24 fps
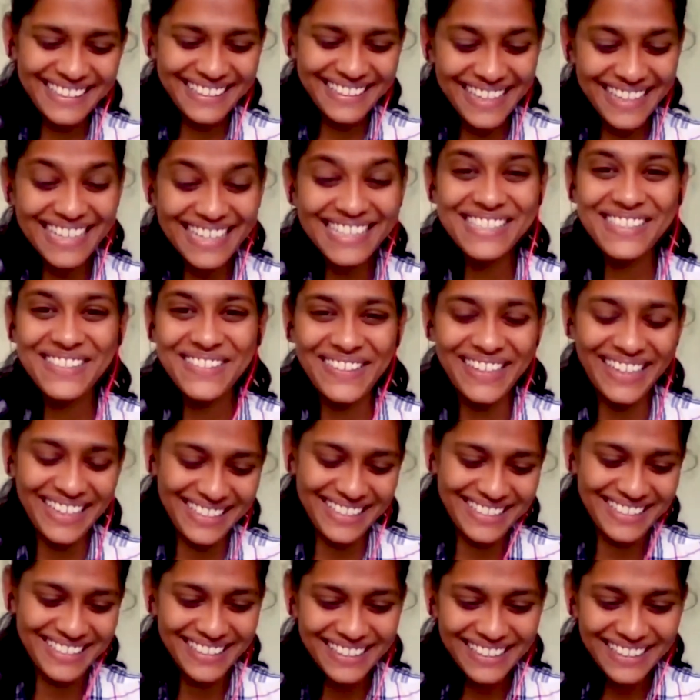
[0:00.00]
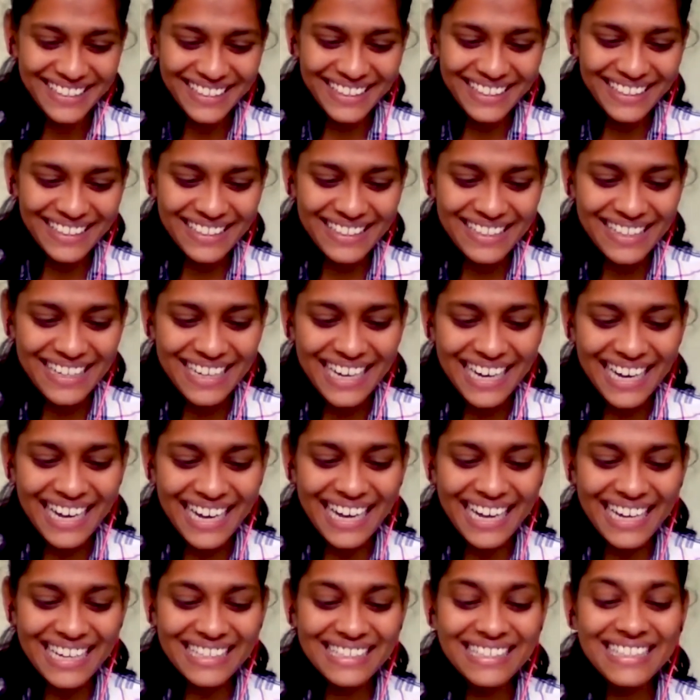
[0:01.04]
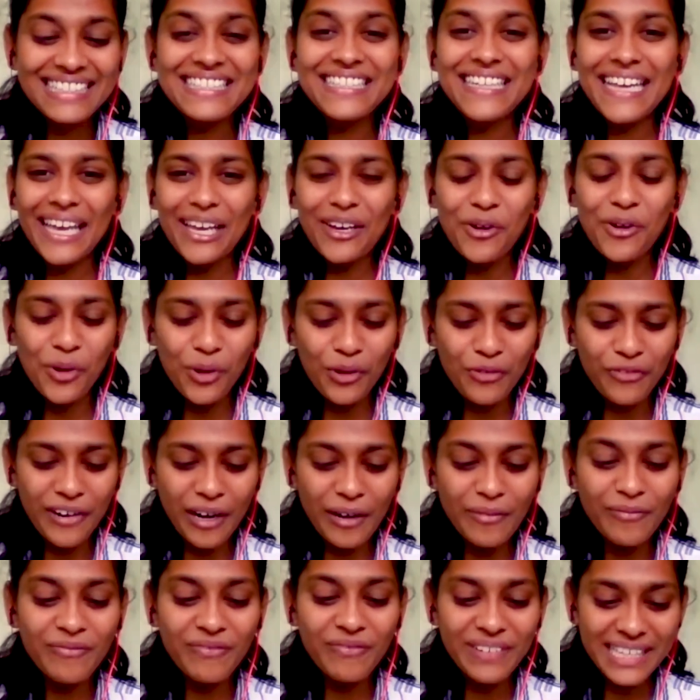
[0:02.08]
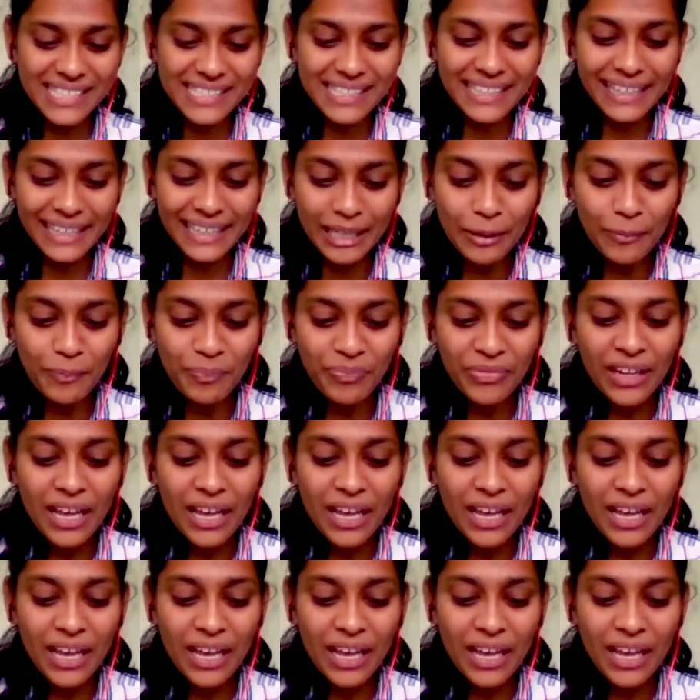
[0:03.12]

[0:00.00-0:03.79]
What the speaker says: That's great. And Jeho from VCE,